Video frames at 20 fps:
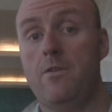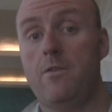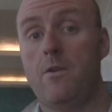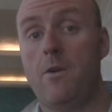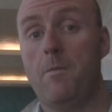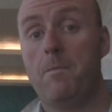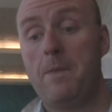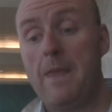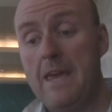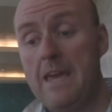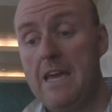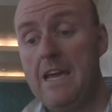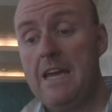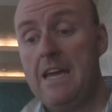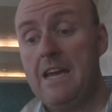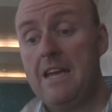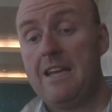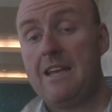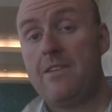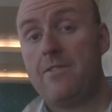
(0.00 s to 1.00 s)
So
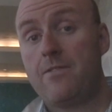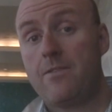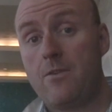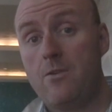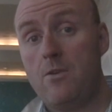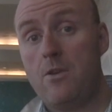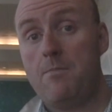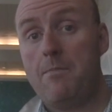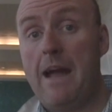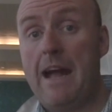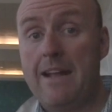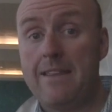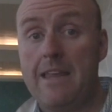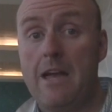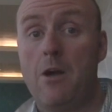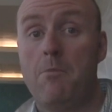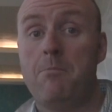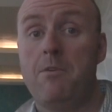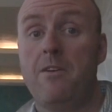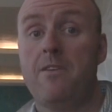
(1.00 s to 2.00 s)
get Skuta back.
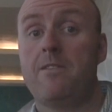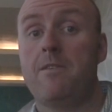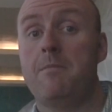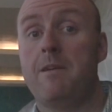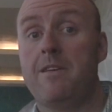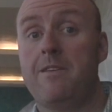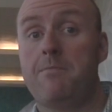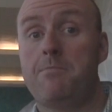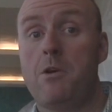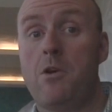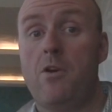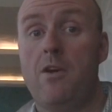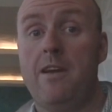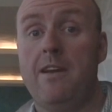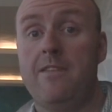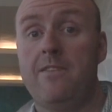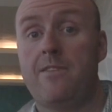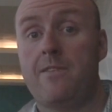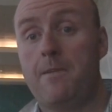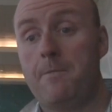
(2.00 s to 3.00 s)
That'll bring some
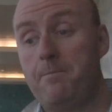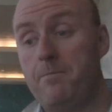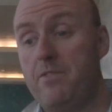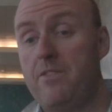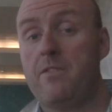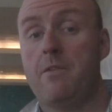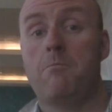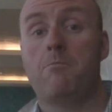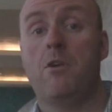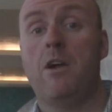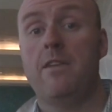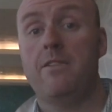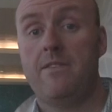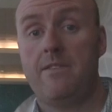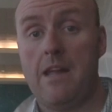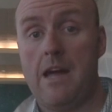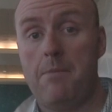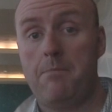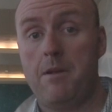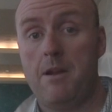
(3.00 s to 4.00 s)
experience, some run
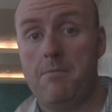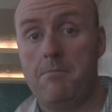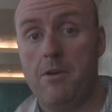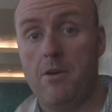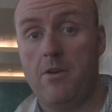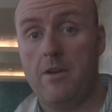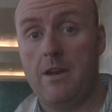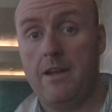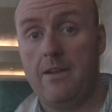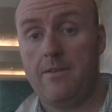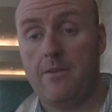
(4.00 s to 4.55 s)
stopping ability.